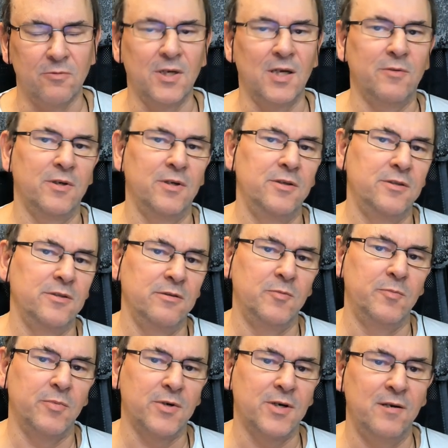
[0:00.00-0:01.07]
so what I want
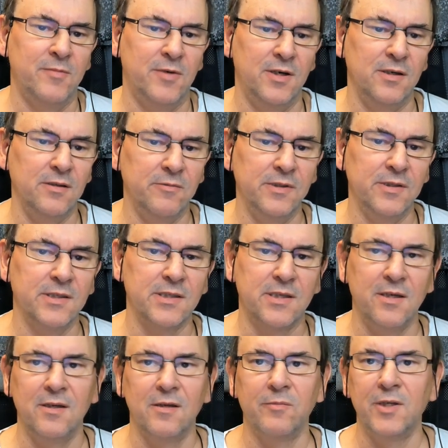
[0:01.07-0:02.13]
to do is primarily with
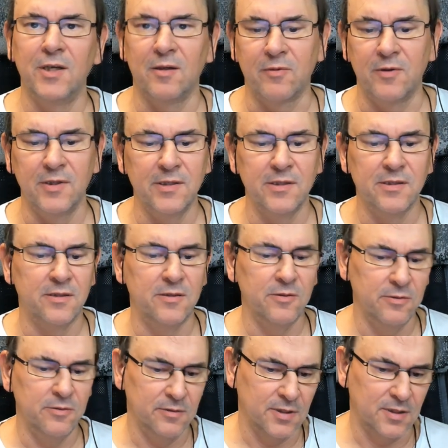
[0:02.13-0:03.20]
this gigabit upgrade
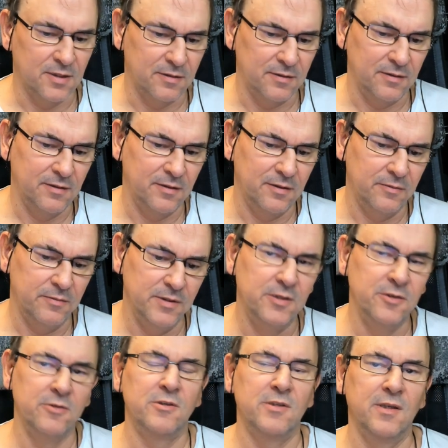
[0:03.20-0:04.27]
is to uh,
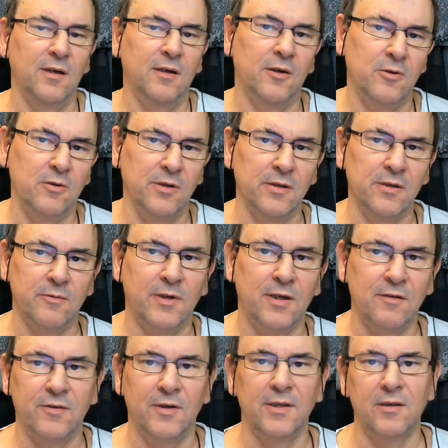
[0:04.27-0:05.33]
reduce the load on
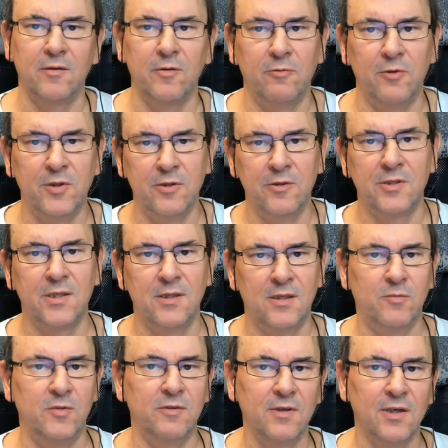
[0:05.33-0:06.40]
the Wi-Fi network,
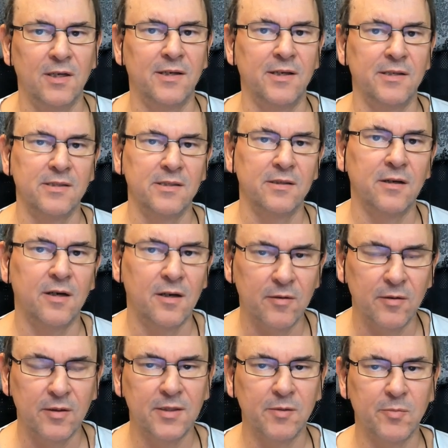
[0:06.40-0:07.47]
reduce the number of clients
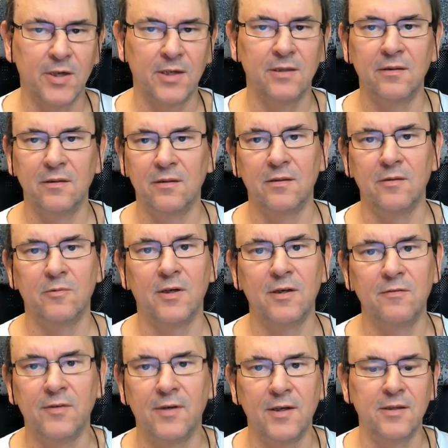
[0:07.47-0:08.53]
that are dependent on
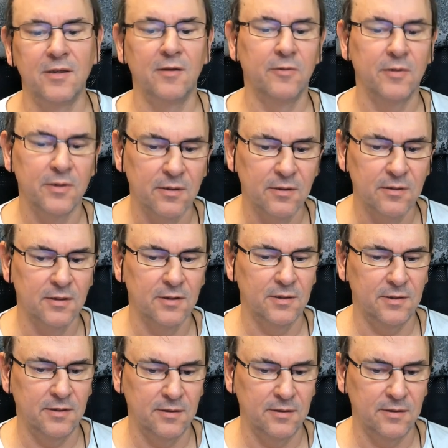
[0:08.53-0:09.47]
the Wi-Fi network